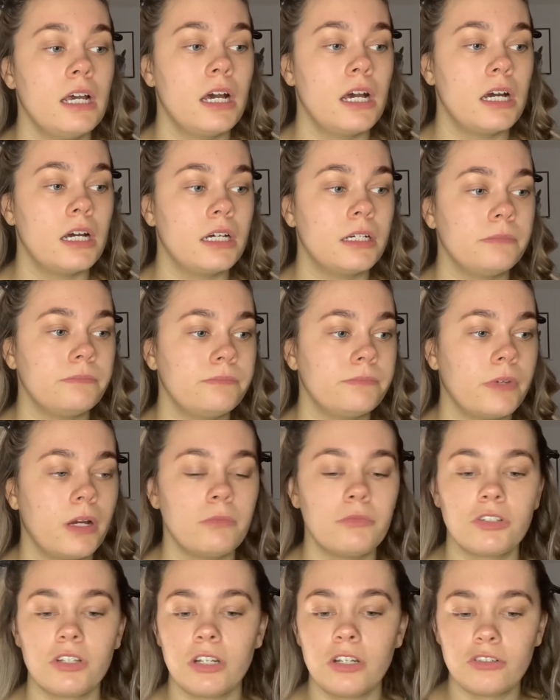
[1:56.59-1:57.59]
I'm
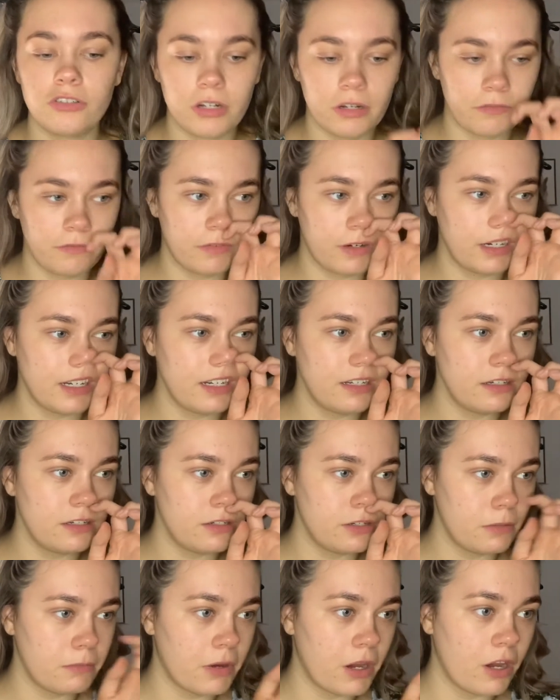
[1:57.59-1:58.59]
just gonna try and I need to
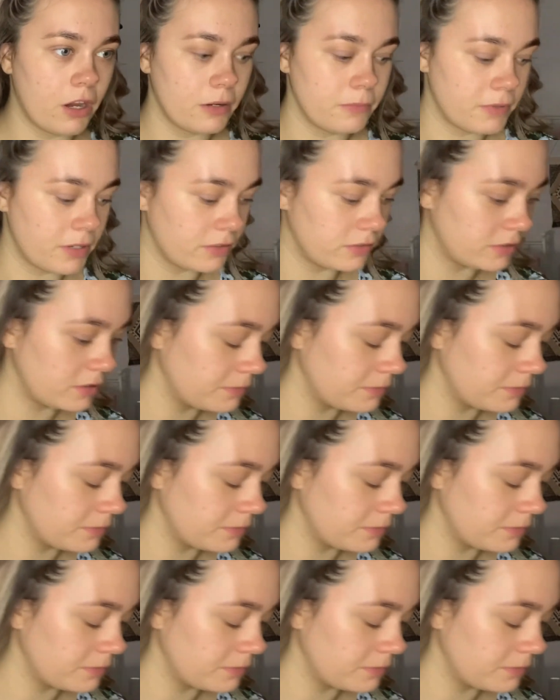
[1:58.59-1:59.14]
do my eyebrows.